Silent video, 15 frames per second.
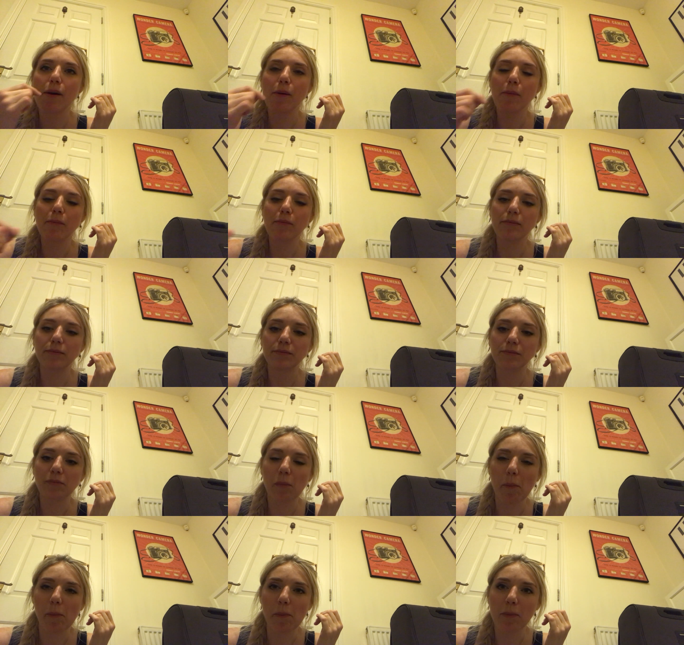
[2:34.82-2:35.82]

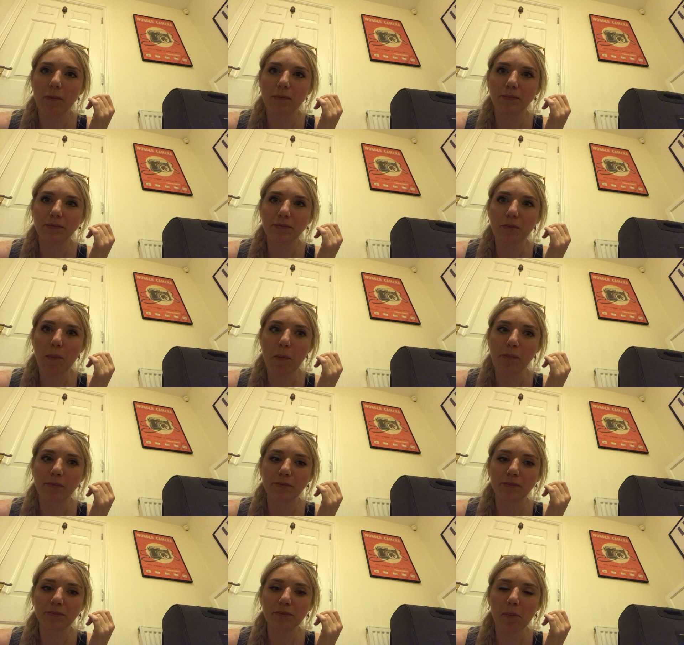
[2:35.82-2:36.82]

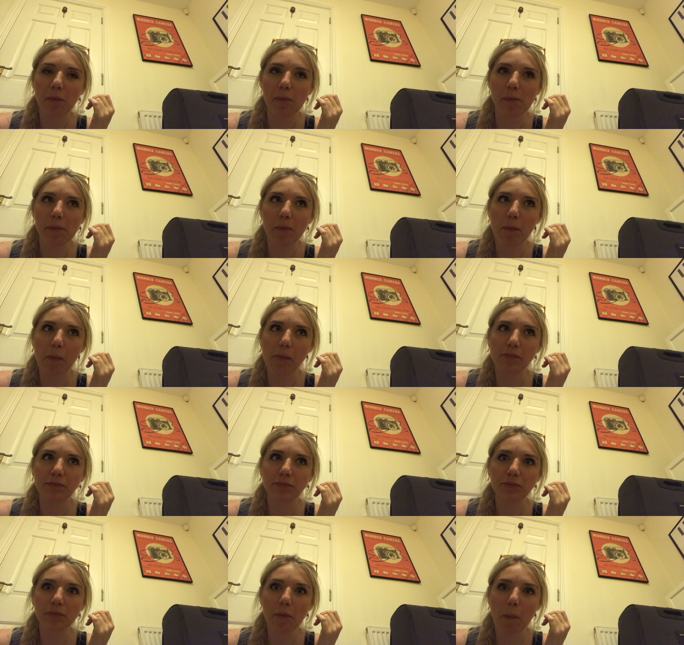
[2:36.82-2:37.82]

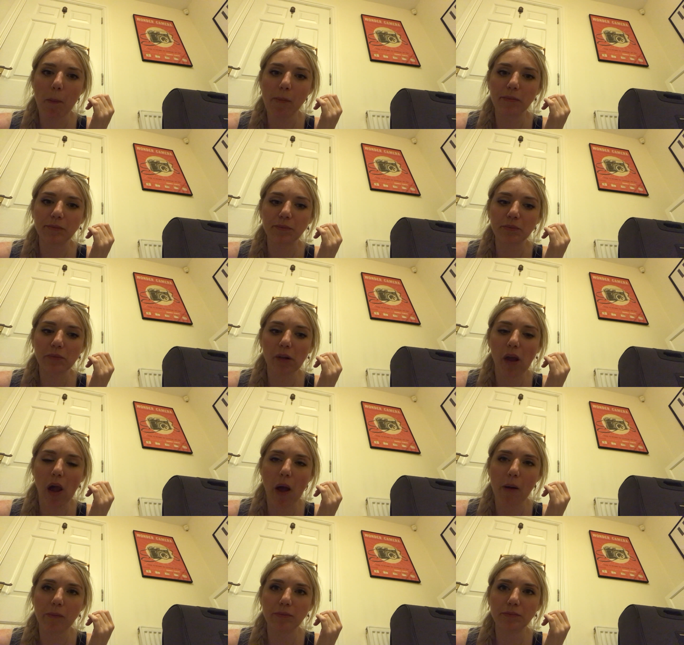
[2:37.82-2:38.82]

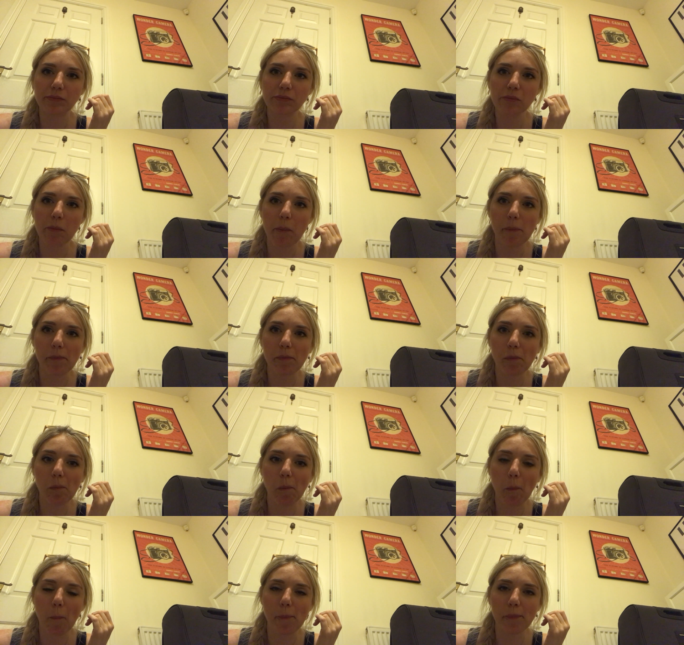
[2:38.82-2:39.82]

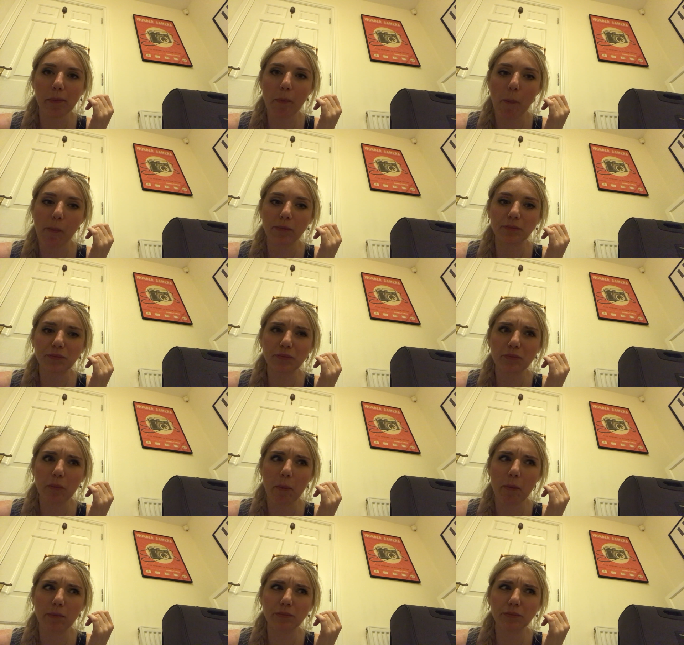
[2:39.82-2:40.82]

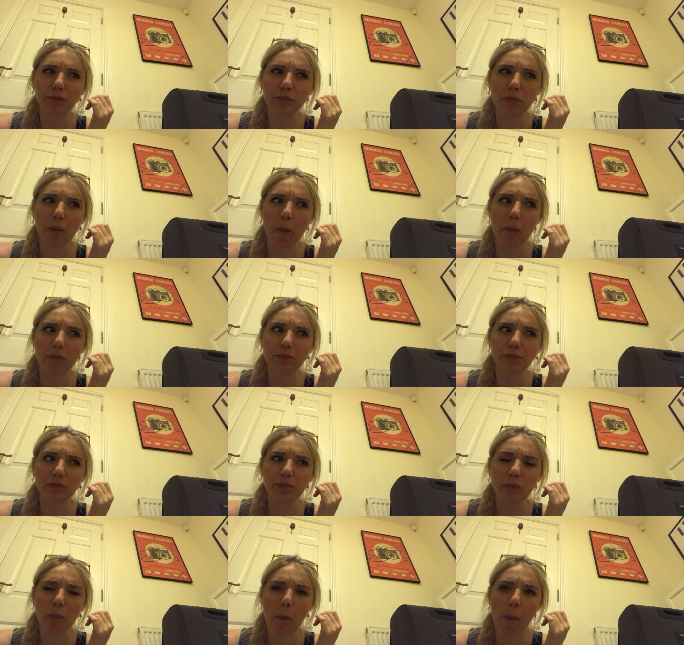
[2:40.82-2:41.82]

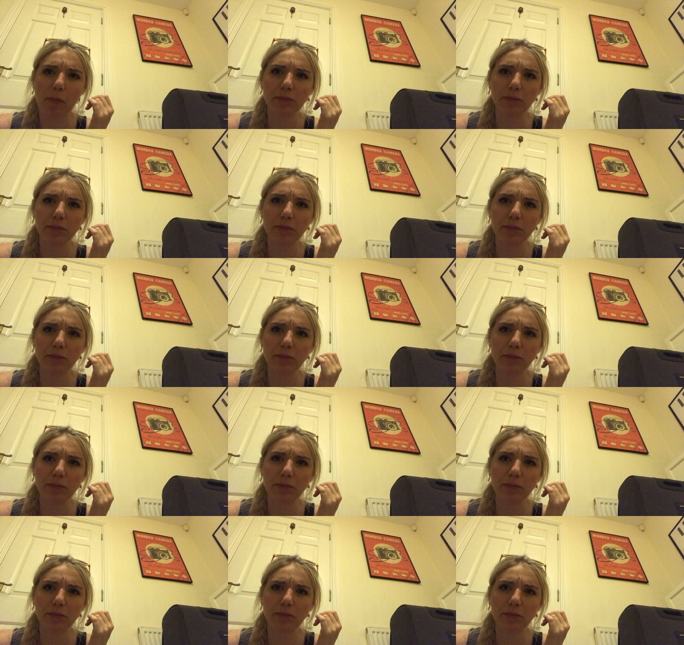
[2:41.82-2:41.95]
(no one is talking)